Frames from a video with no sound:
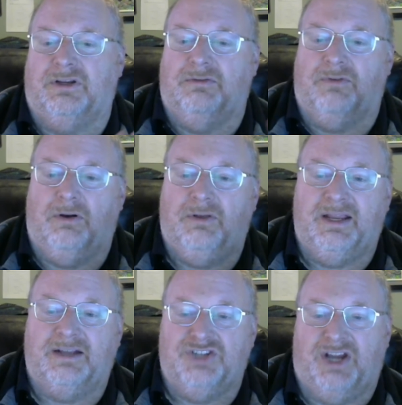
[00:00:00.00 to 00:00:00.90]
you've only
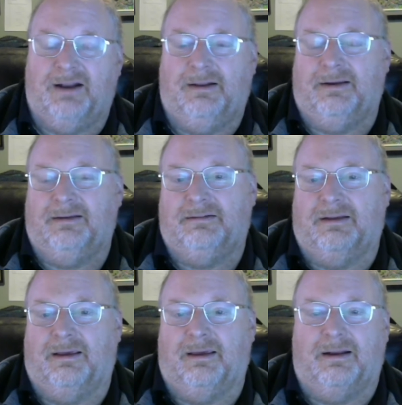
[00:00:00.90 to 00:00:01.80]
got Jack Link's
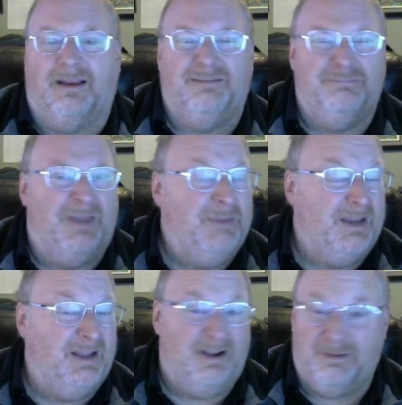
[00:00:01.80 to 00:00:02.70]
and maybe
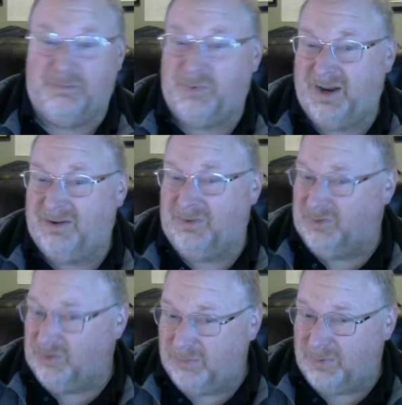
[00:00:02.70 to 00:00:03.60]
another brand or
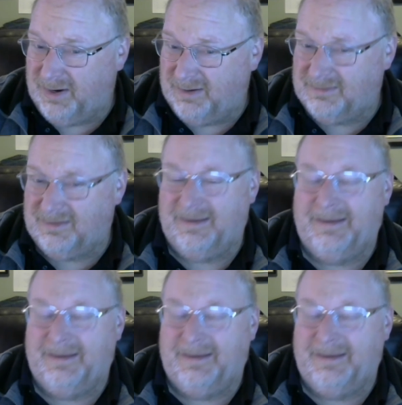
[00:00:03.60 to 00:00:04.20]
two brands.